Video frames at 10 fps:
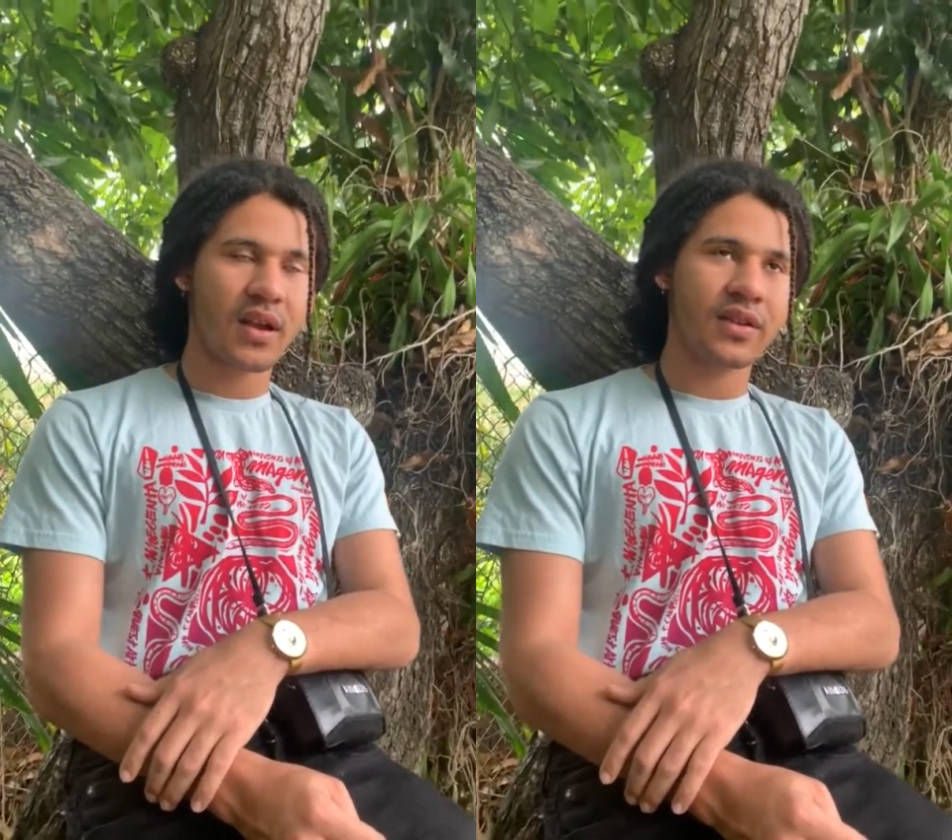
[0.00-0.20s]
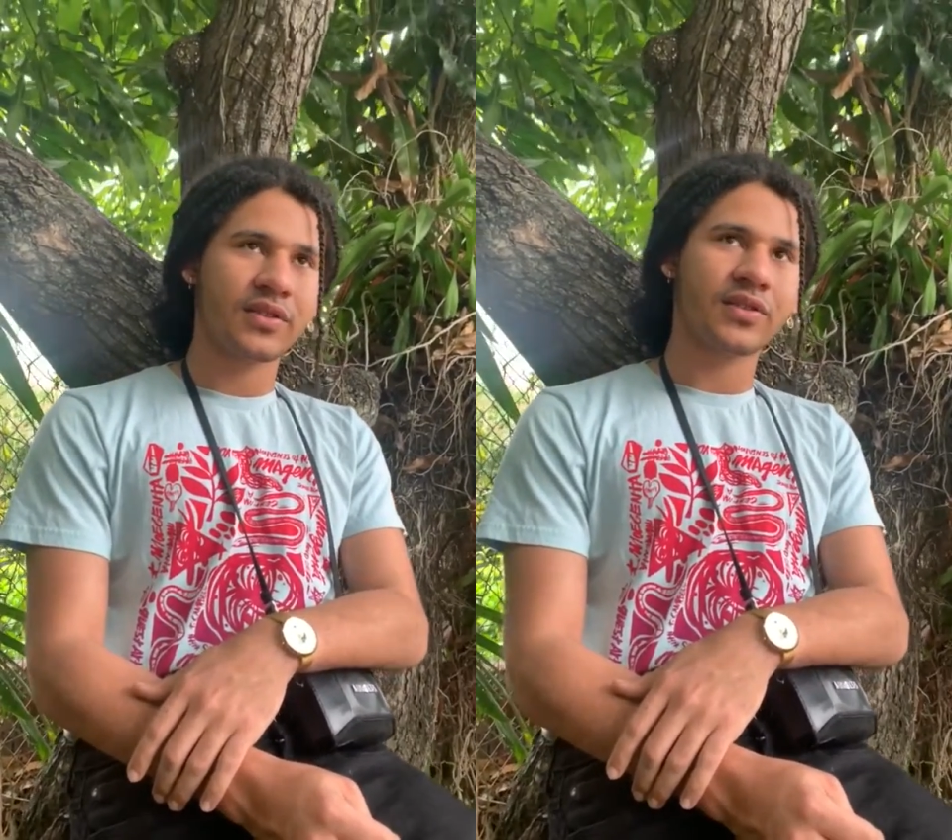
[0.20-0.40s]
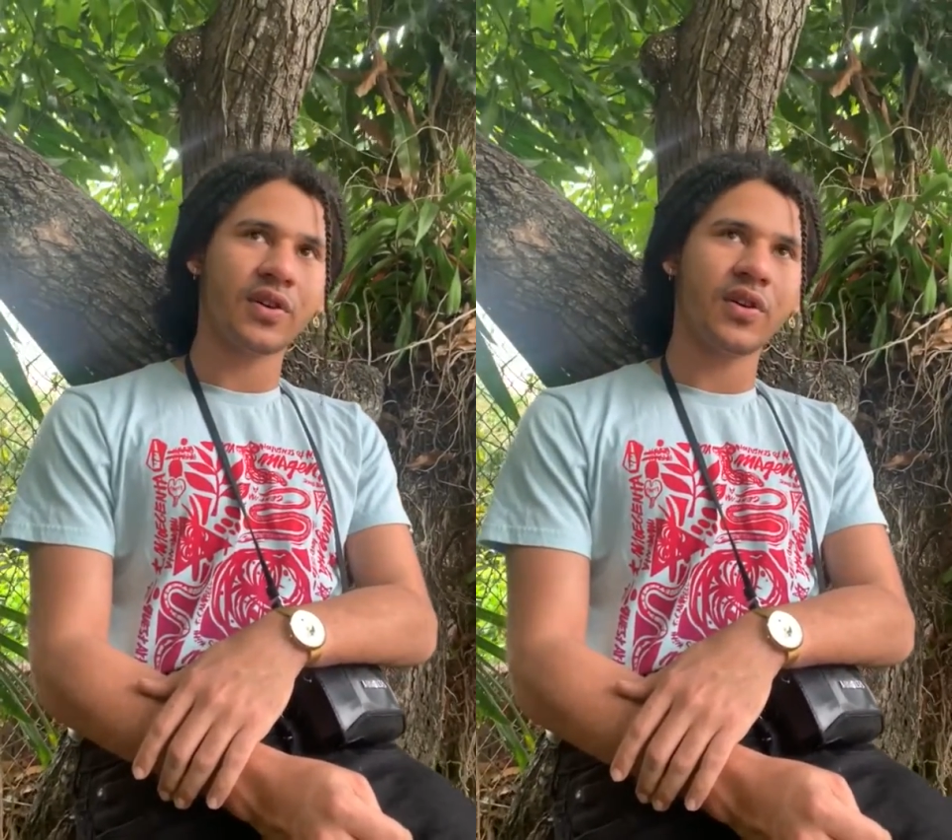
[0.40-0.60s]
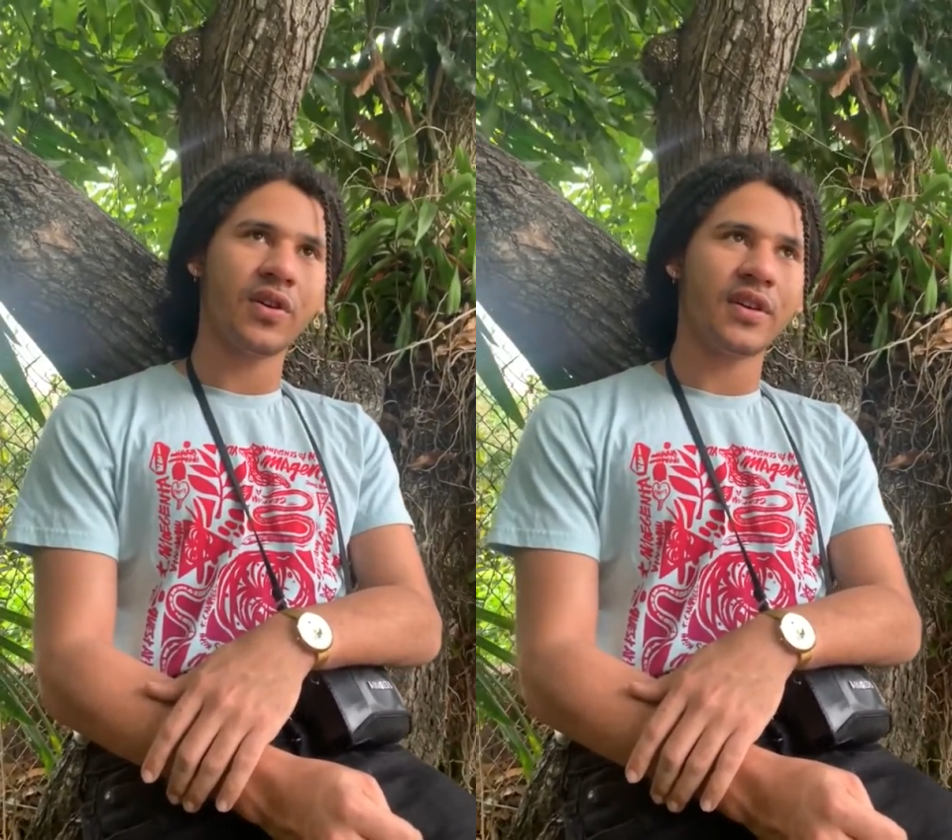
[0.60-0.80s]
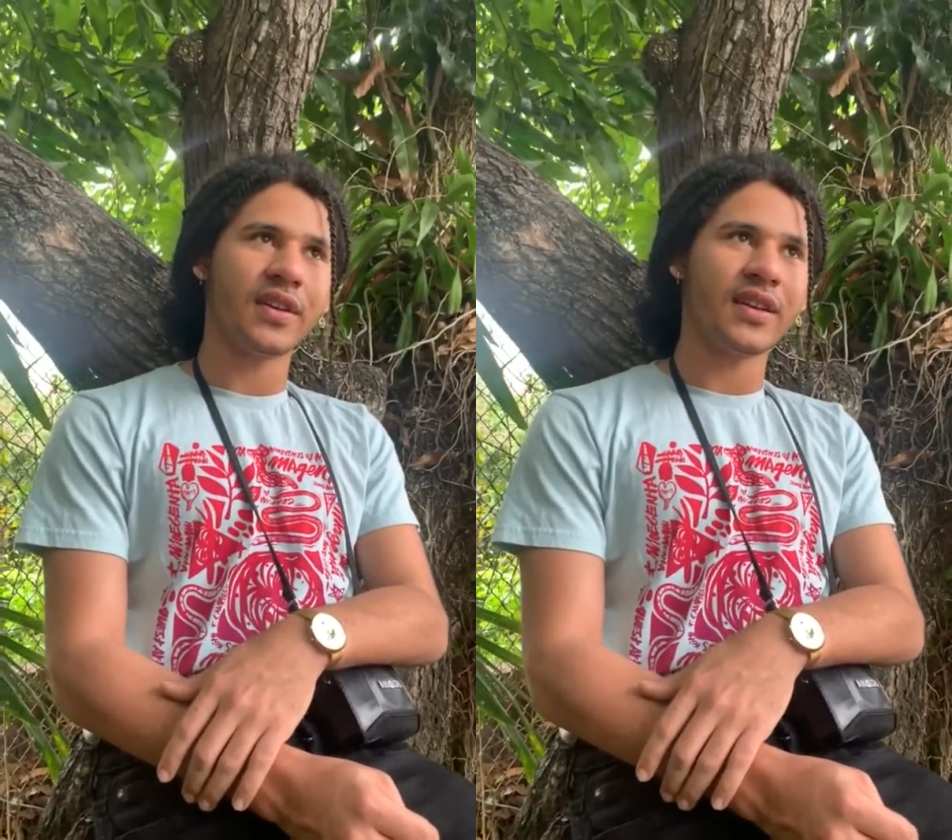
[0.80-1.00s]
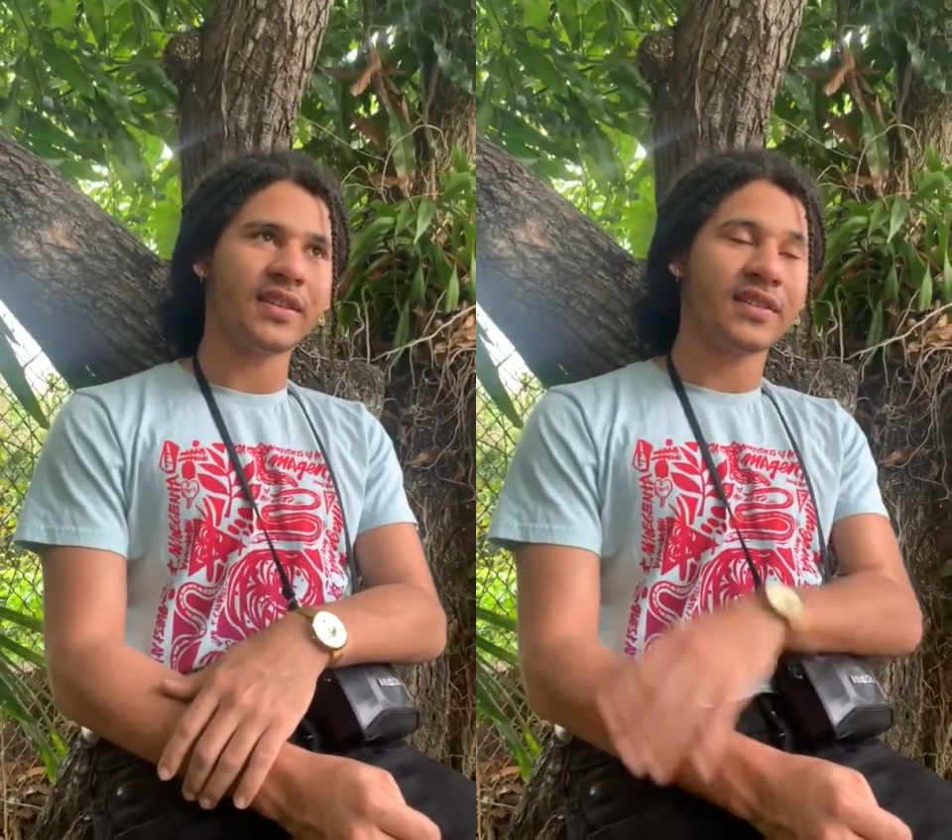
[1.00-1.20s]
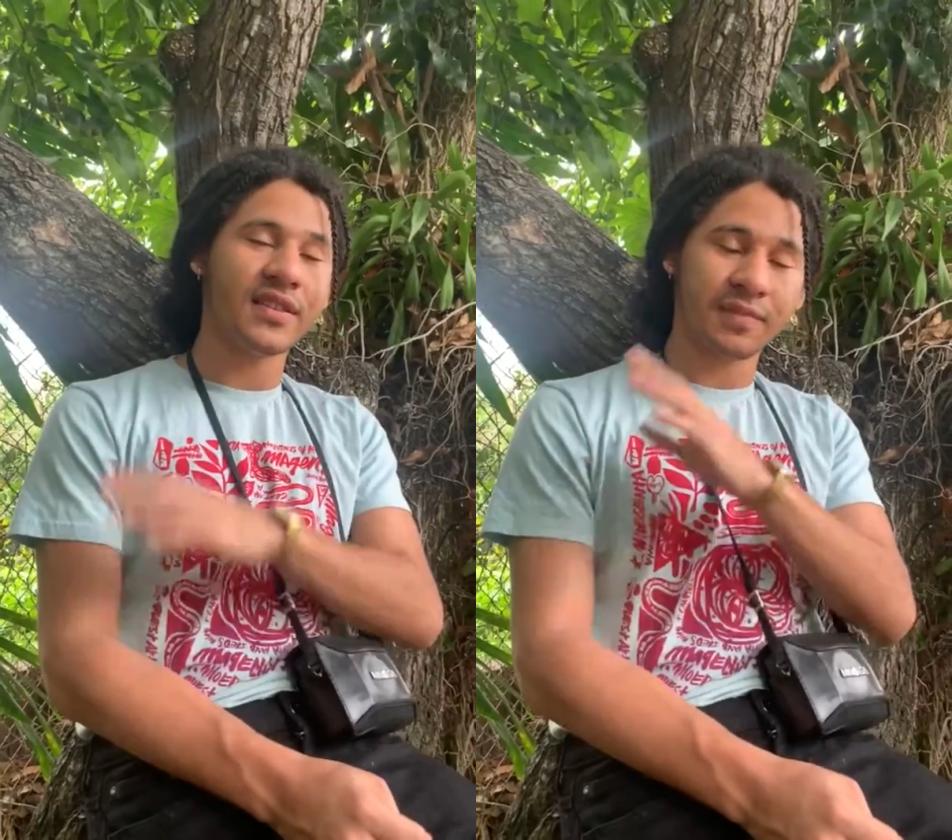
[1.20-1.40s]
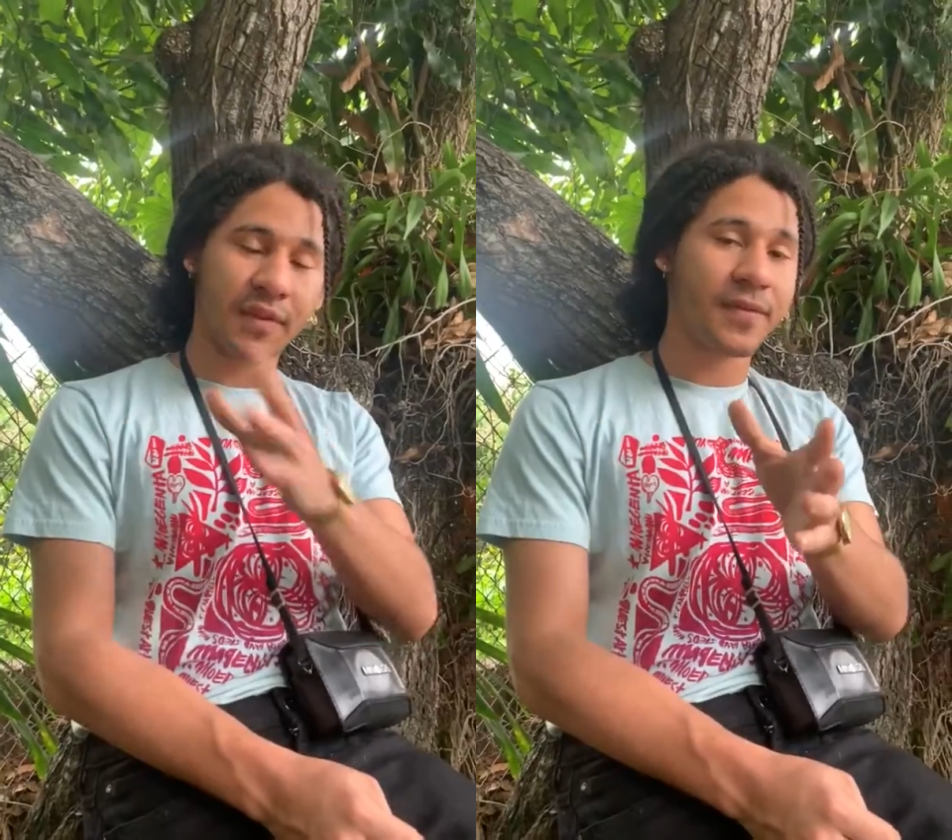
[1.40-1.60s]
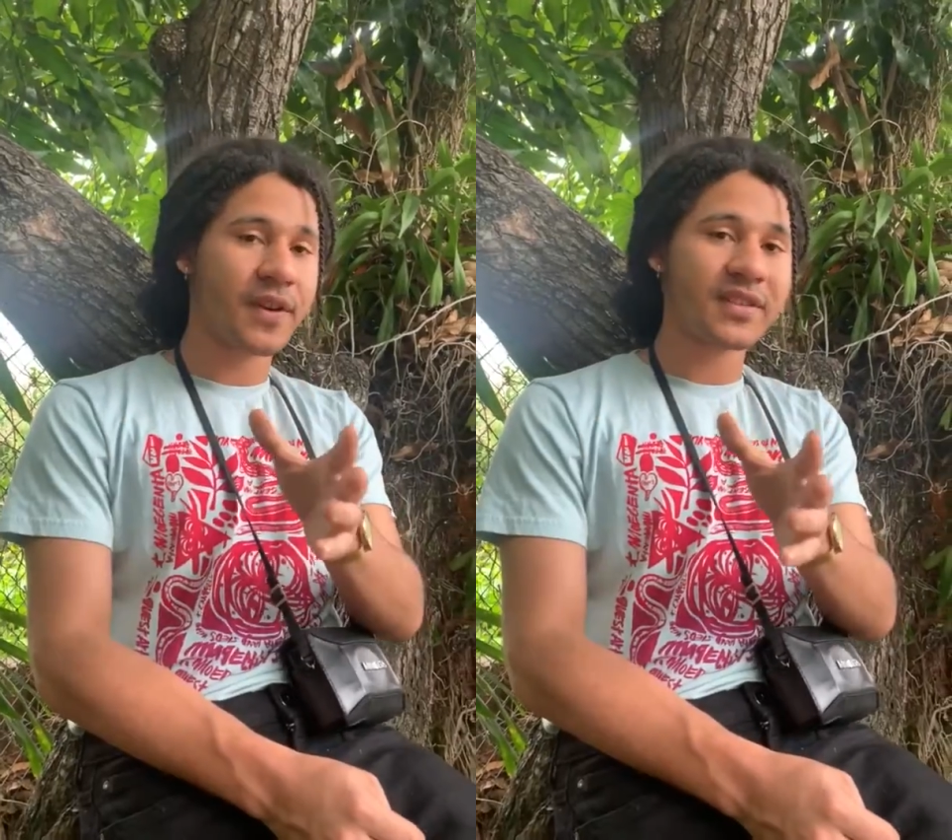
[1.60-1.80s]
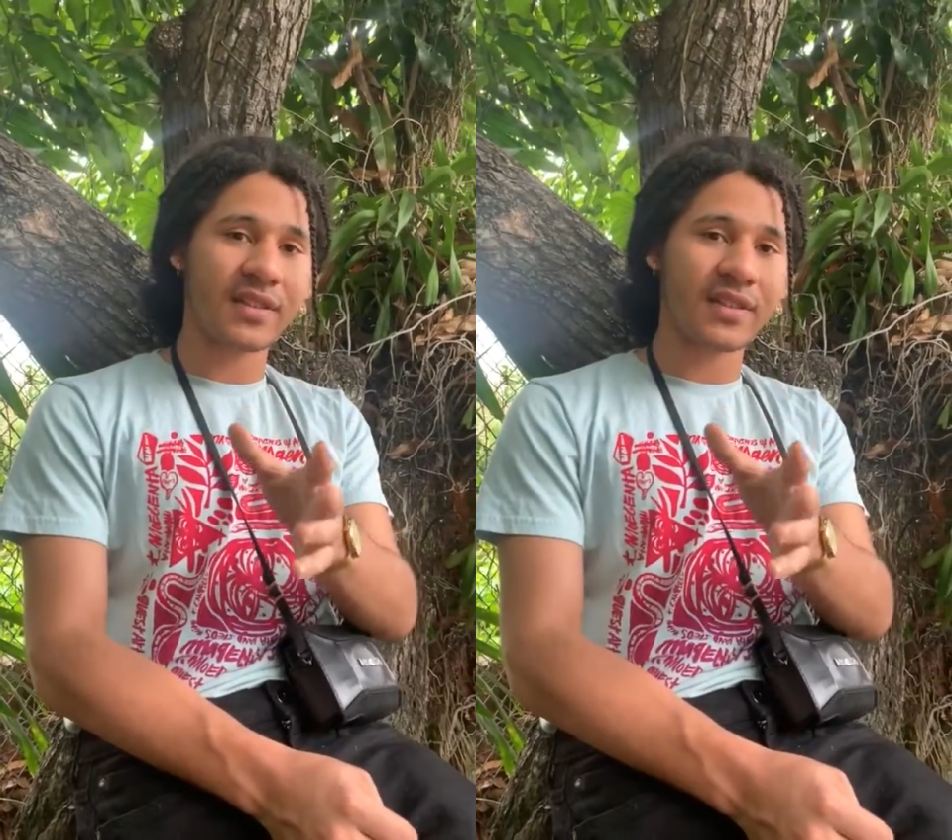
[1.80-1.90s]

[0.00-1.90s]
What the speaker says: So, it's my first